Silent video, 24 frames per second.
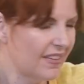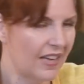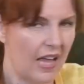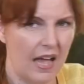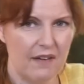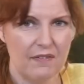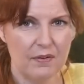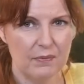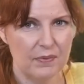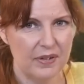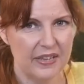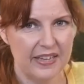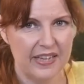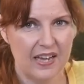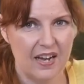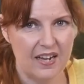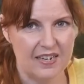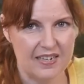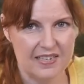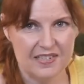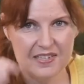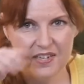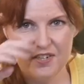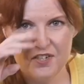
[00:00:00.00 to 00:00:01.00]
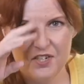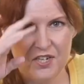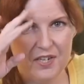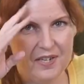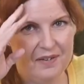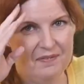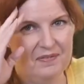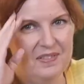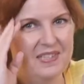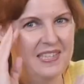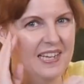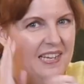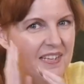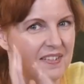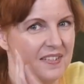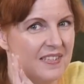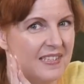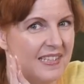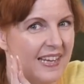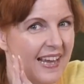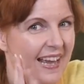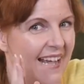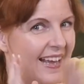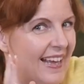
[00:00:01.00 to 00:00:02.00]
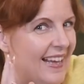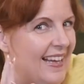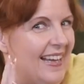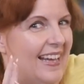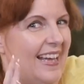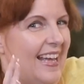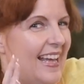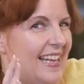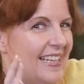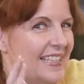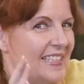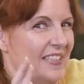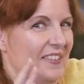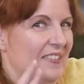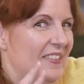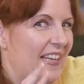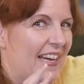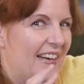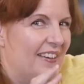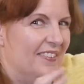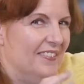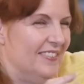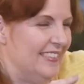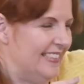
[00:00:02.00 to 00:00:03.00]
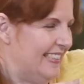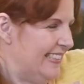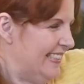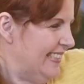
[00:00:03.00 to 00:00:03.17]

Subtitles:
I haven't really gotten a Stitchy gift since, until now.